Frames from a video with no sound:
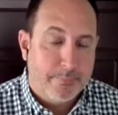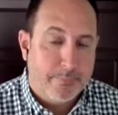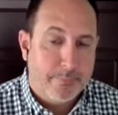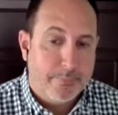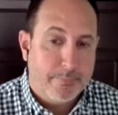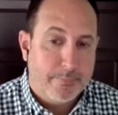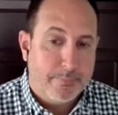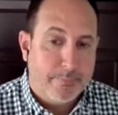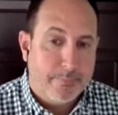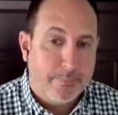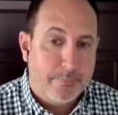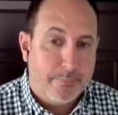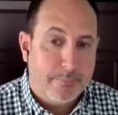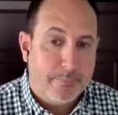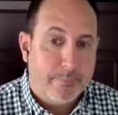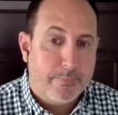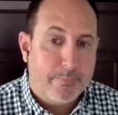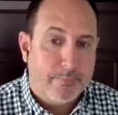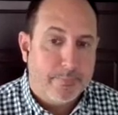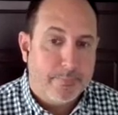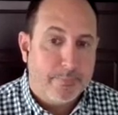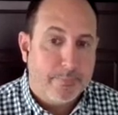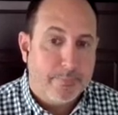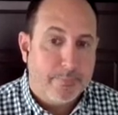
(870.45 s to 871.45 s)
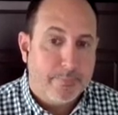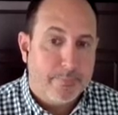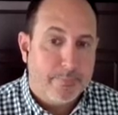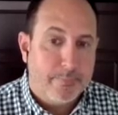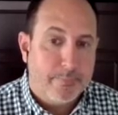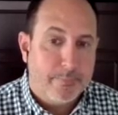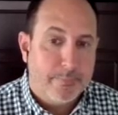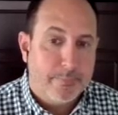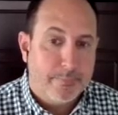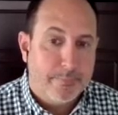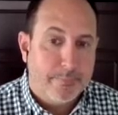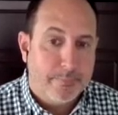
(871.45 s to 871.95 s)

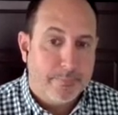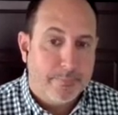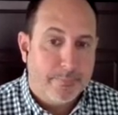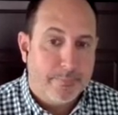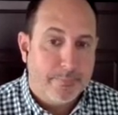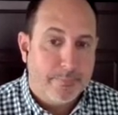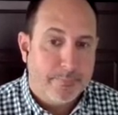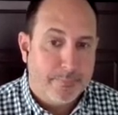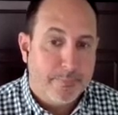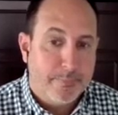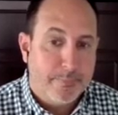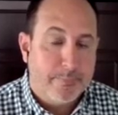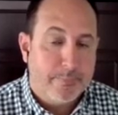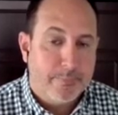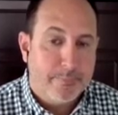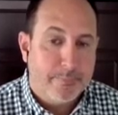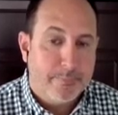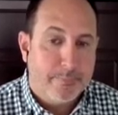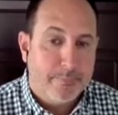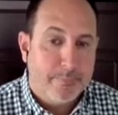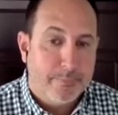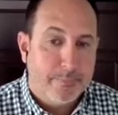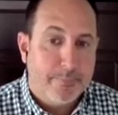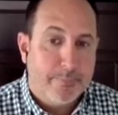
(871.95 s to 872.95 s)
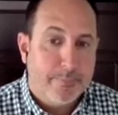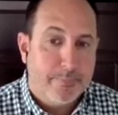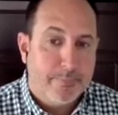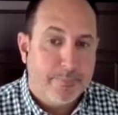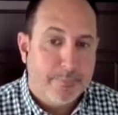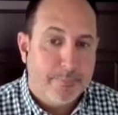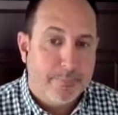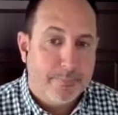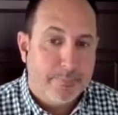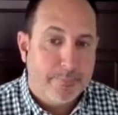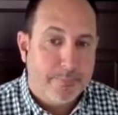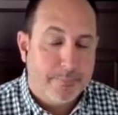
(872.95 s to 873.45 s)

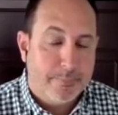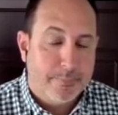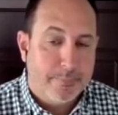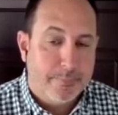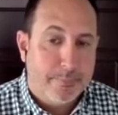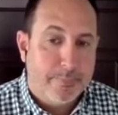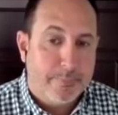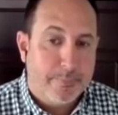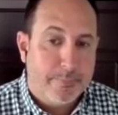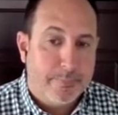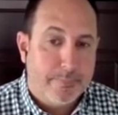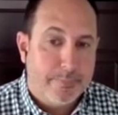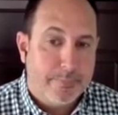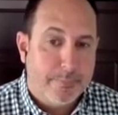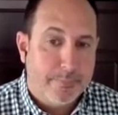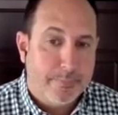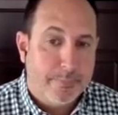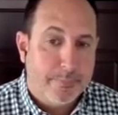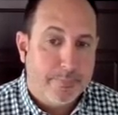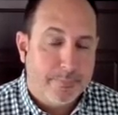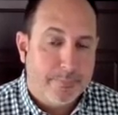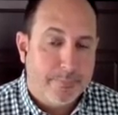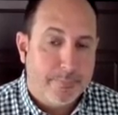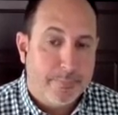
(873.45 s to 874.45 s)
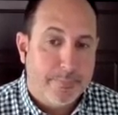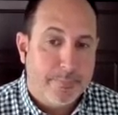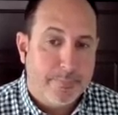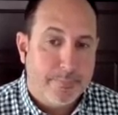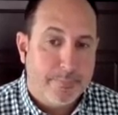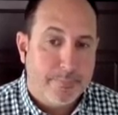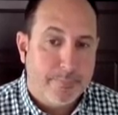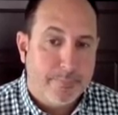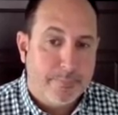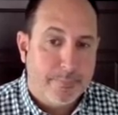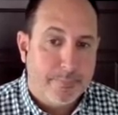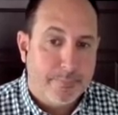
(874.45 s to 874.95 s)

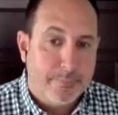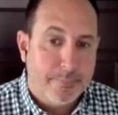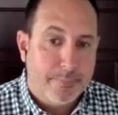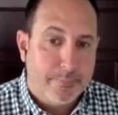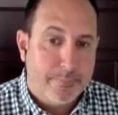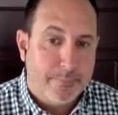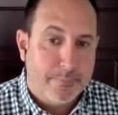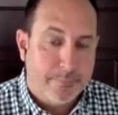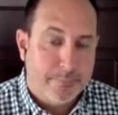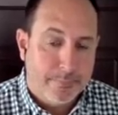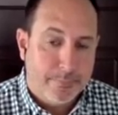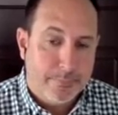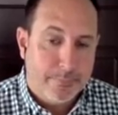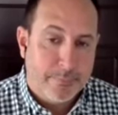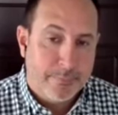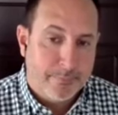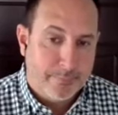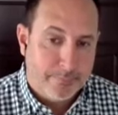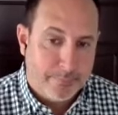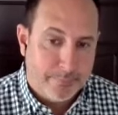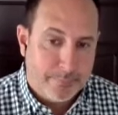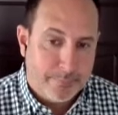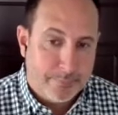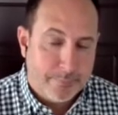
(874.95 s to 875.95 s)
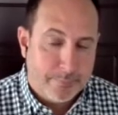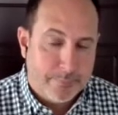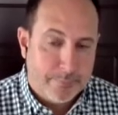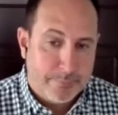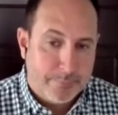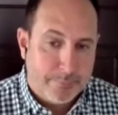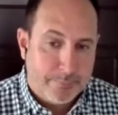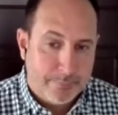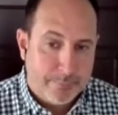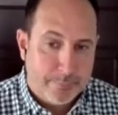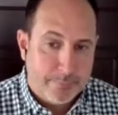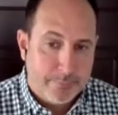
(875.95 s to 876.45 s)

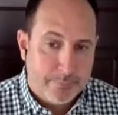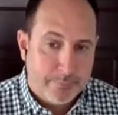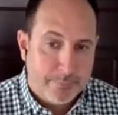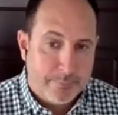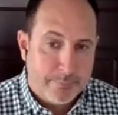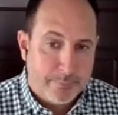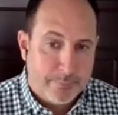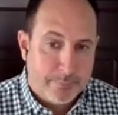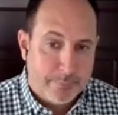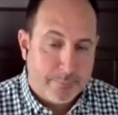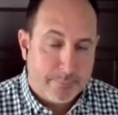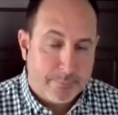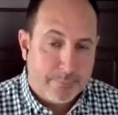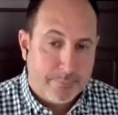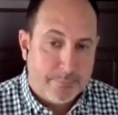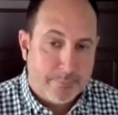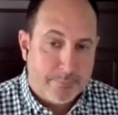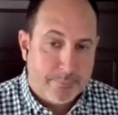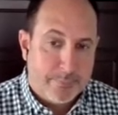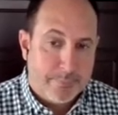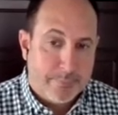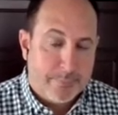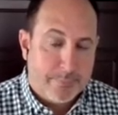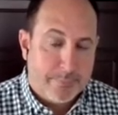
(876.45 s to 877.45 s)
(silent)